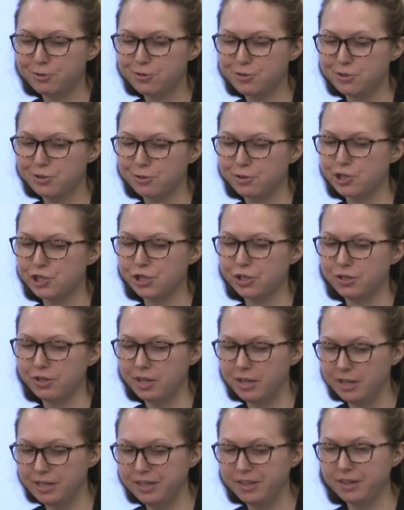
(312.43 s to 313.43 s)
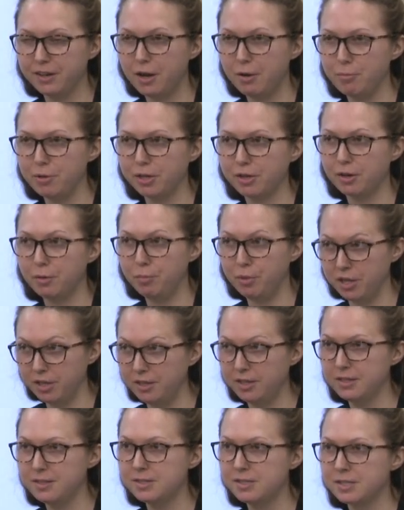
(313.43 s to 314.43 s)
social, and economic
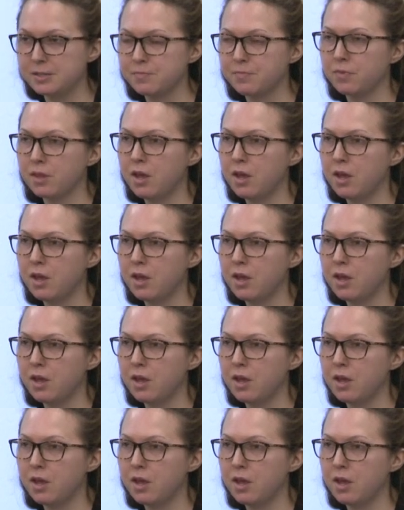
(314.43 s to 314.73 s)
opinions.